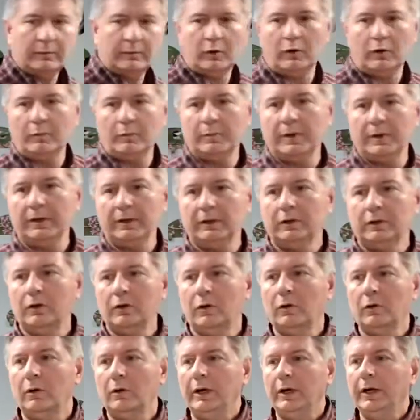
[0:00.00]
hoping
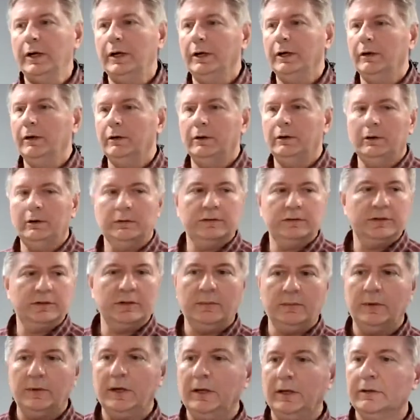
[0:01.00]
Corey or
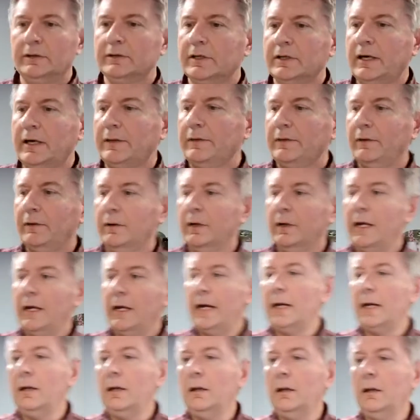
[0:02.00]
somebody that's got their
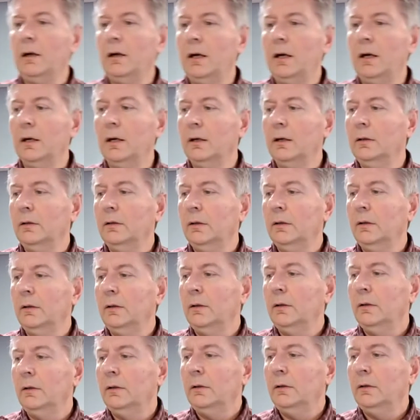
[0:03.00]
catalog,
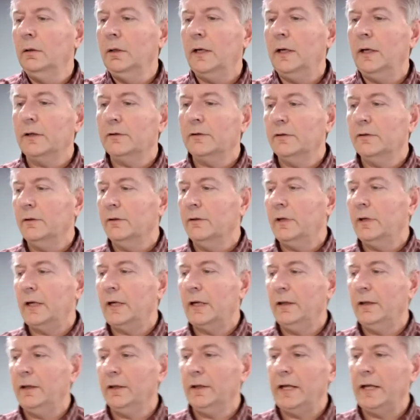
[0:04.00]
actually they're
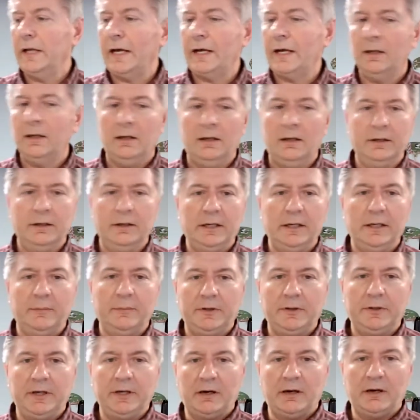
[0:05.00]
not in the catalog yet,
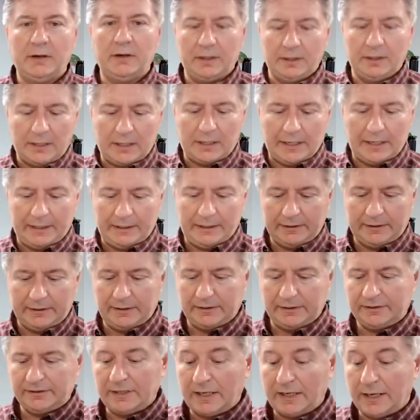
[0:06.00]
but they are online. It
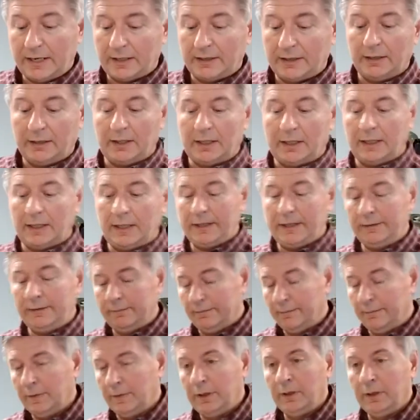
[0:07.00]
does say online.
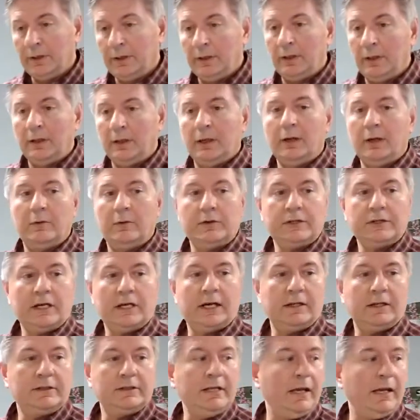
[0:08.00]
I wish I
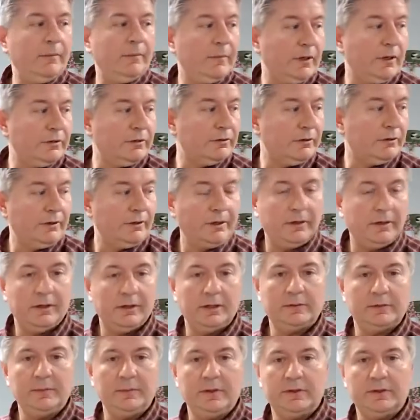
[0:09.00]
had a tape measure in here.
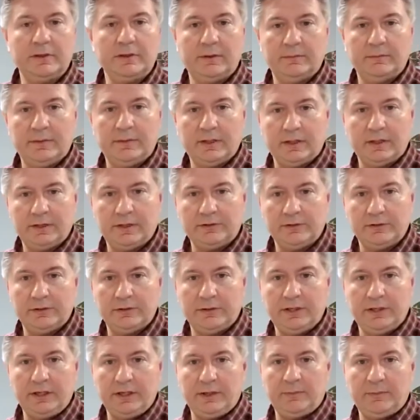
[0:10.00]
That'd be something that I should
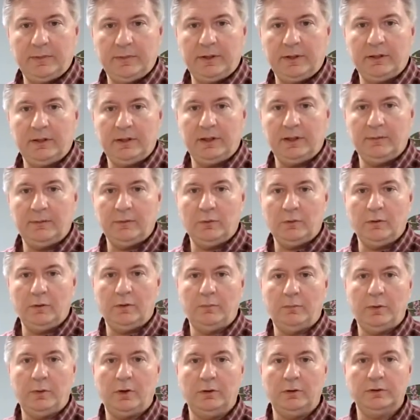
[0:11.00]
keep. But we'll
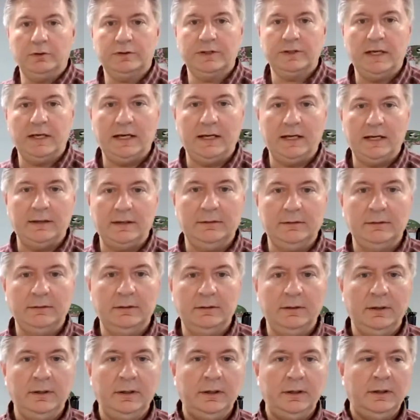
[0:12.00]
post that,
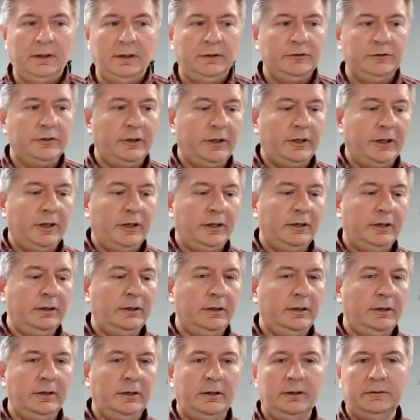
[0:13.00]
Janine,
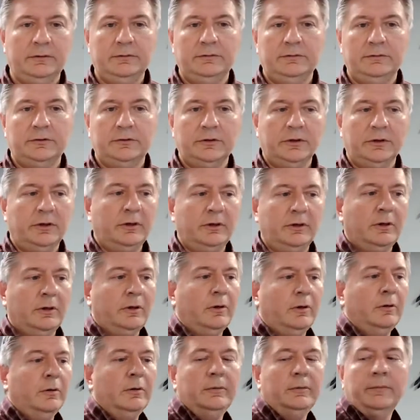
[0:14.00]
in there so you
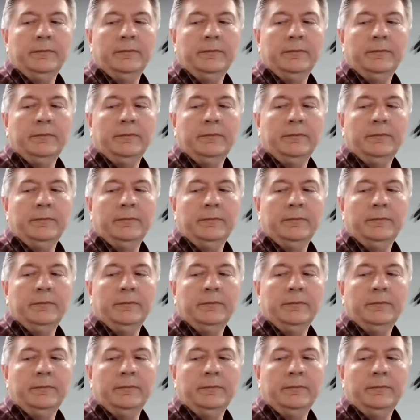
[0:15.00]
know.